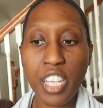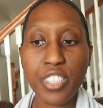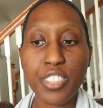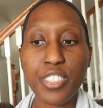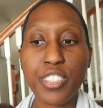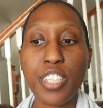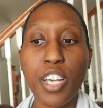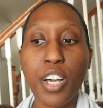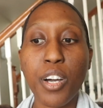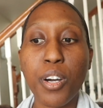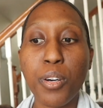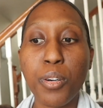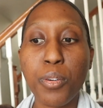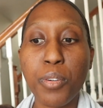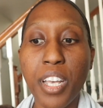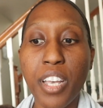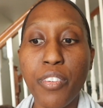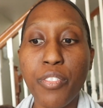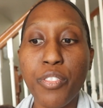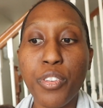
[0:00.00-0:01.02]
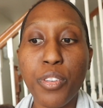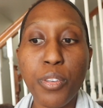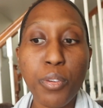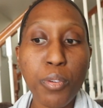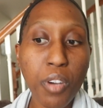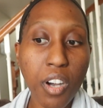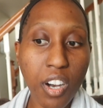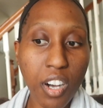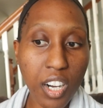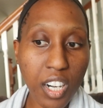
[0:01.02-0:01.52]
So if
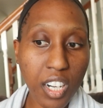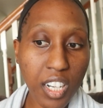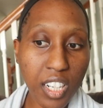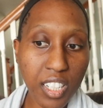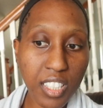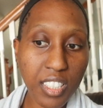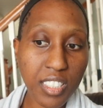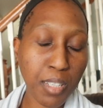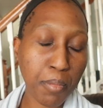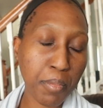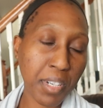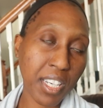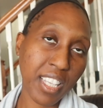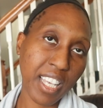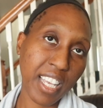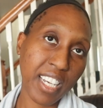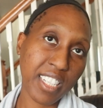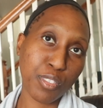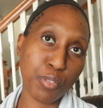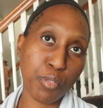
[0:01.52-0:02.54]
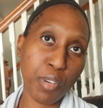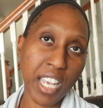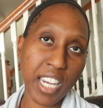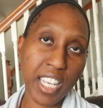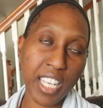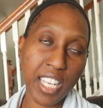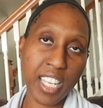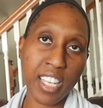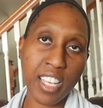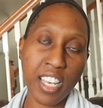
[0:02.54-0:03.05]
you are somebody that is
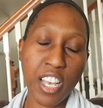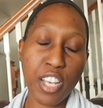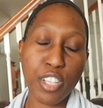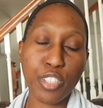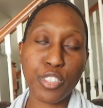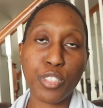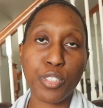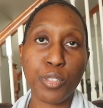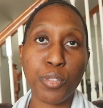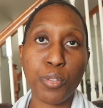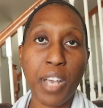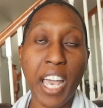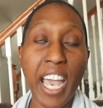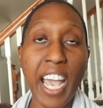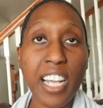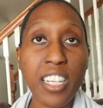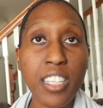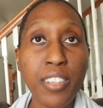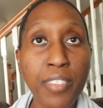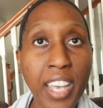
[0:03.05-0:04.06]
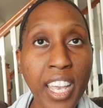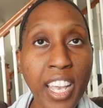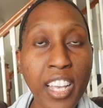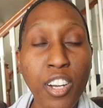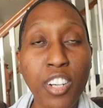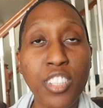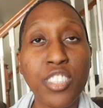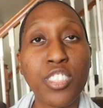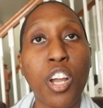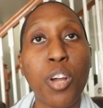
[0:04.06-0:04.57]
ready to
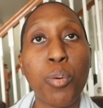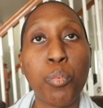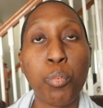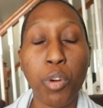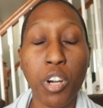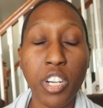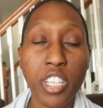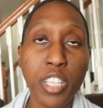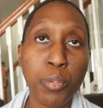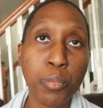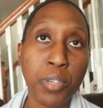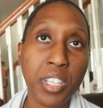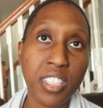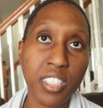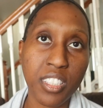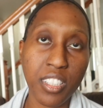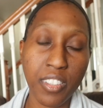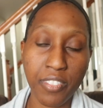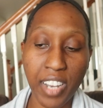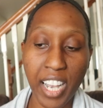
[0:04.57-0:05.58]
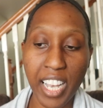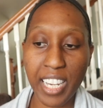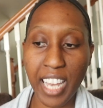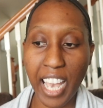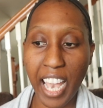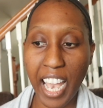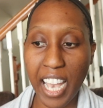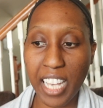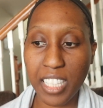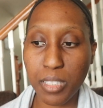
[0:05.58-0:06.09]
activate or start working with the divine
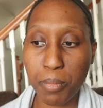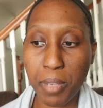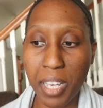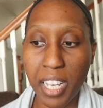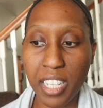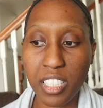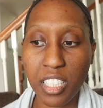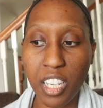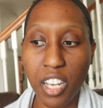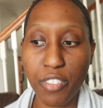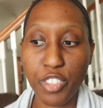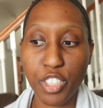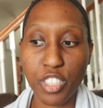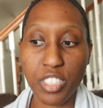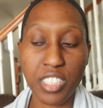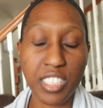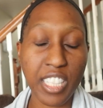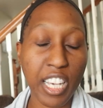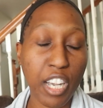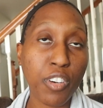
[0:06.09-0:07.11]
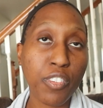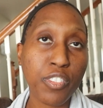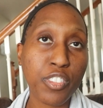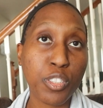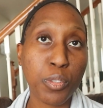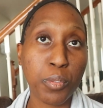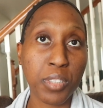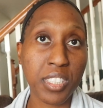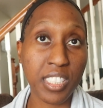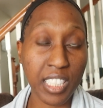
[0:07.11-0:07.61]
aspect of yourself
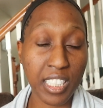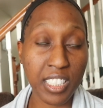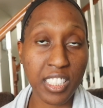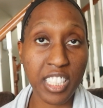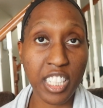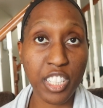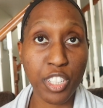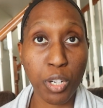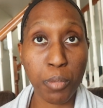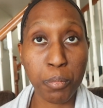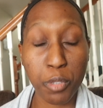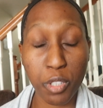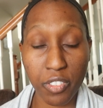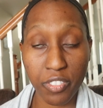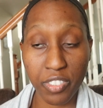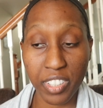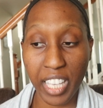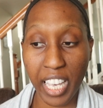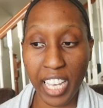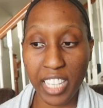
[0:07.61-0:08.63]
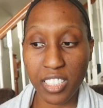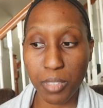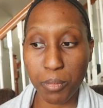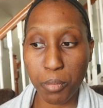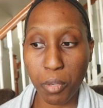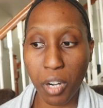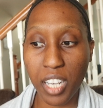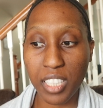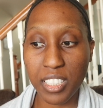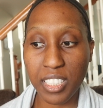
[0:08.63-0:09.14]
to assist in your purification
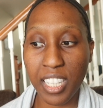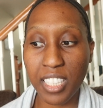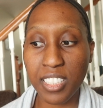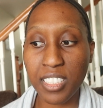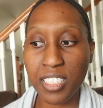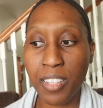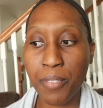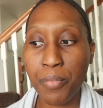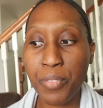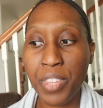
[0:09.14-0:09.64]
process,